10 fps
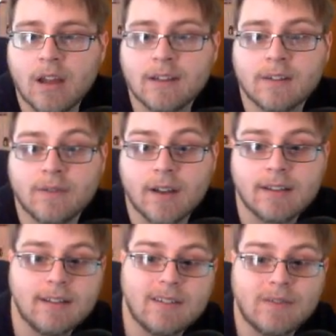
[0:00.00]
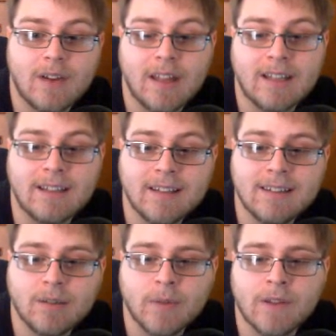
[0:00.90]
Its effect is fairly
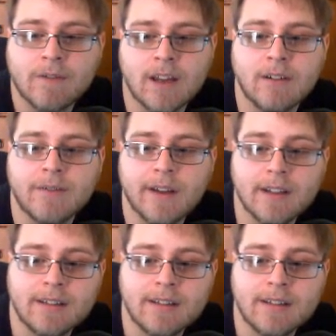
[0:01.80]
decent with fanfare.